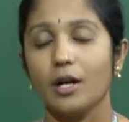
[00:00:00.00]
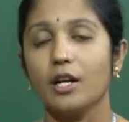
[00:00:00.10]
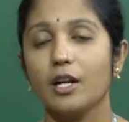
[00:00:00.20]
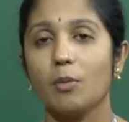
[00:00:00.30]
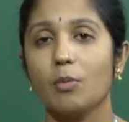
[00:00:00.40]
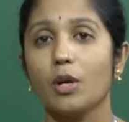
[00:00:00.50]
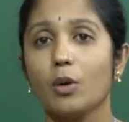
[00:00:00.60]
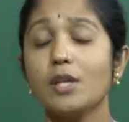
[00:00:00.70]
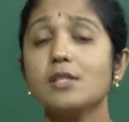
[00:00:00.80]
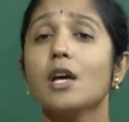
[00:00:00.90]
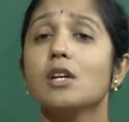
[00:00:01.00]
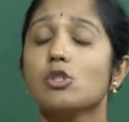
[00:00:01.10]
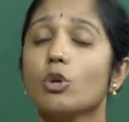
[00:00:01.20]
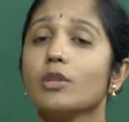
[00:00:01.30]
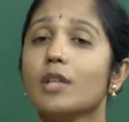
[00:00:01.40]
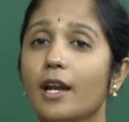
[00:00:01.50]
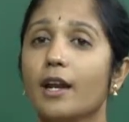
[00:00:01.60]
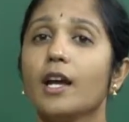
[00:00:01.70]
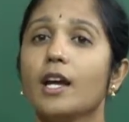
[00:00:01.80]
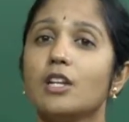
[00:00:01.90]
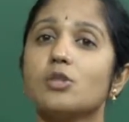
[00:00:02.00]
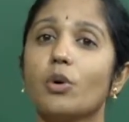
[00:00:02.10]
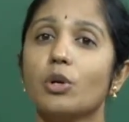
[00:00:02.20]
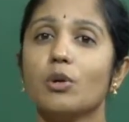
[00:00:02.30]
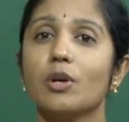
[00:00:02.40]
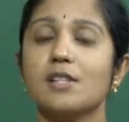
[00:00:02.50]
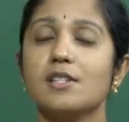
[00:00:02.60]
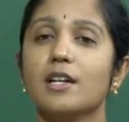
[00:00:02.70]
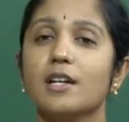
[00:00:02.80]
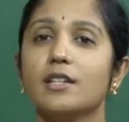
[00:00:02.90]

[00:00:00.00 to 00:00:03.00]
interrupt request, so then it is going to consider